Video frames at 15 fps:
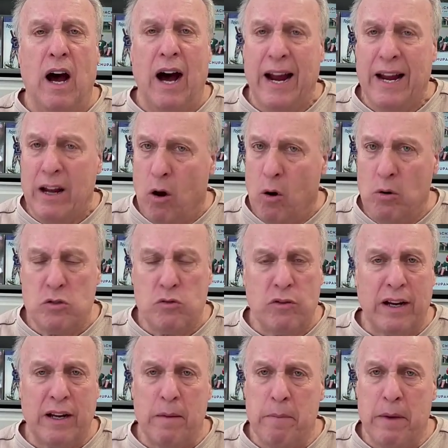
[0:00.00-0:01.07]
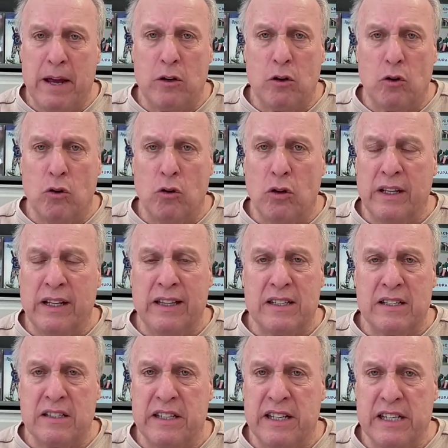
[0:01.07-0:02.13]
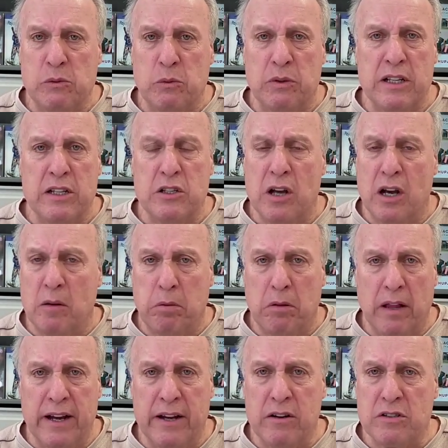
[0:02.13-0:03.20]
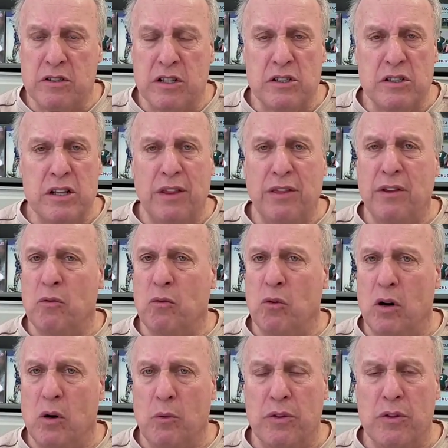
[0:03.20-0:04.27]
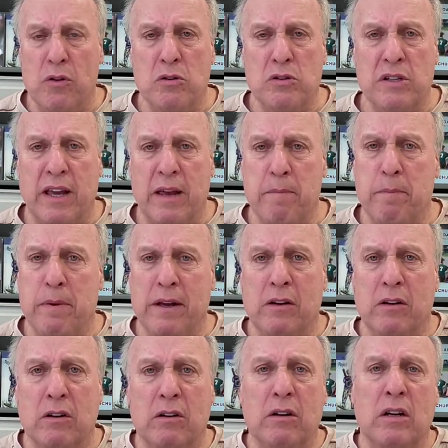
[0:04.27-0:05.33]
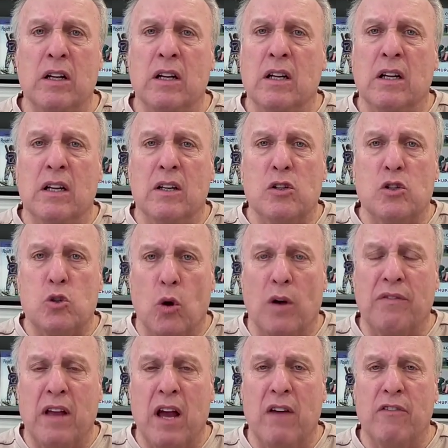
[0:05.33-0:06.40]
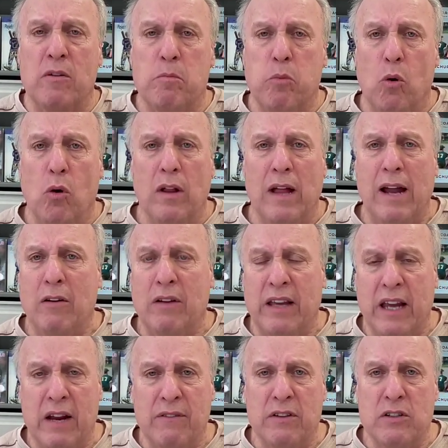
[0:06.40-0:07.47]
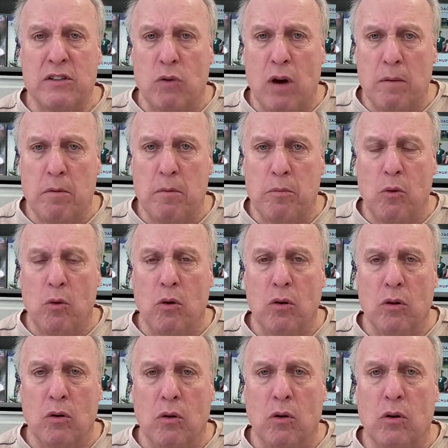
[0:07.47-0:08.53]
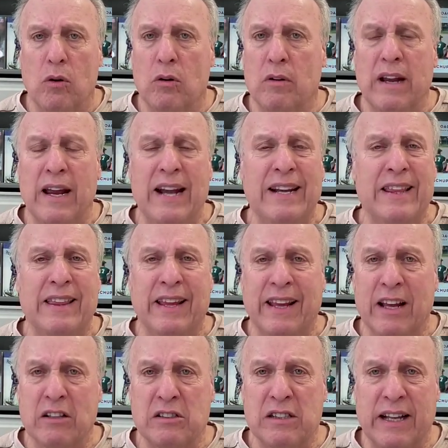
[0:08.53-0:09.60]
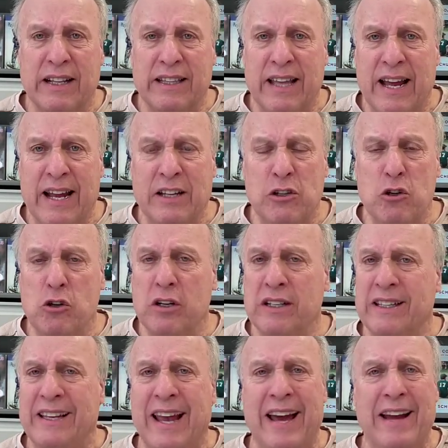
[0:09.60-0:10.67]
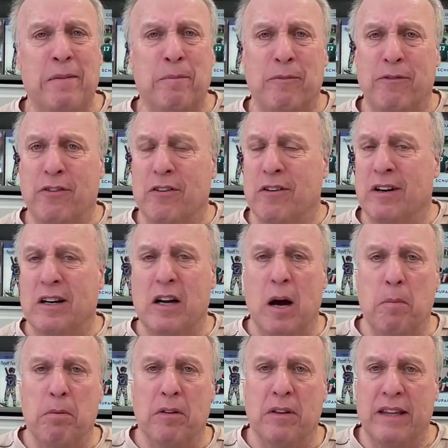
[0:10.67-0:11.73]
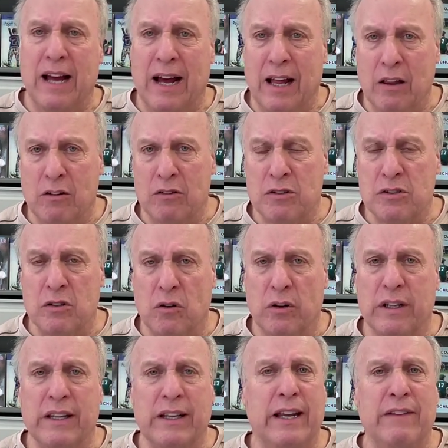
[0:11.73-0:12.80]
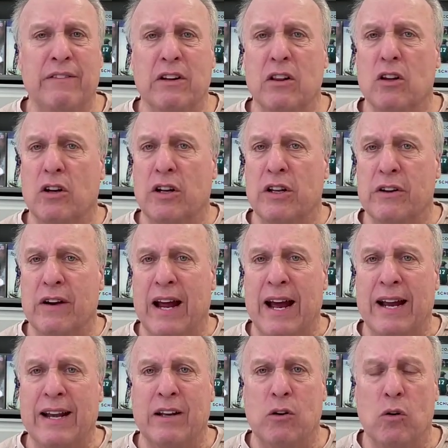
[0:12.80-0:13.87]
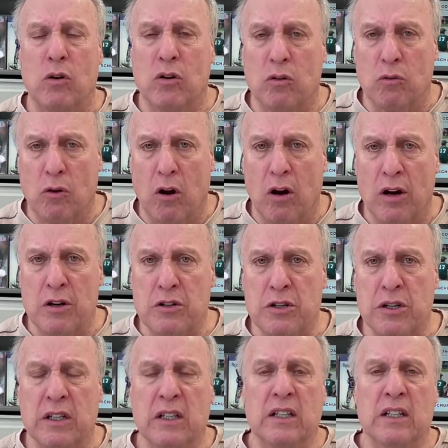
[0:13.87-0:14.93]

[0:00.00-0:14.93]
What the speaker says: I always recommend early in the season with these young players, there's nothing wrong with using a bigger, soft covered ball. I don't care if it's a rubber ball or anything else like that. You could get them for a couple of dollars, or you can even look in your attic or garage,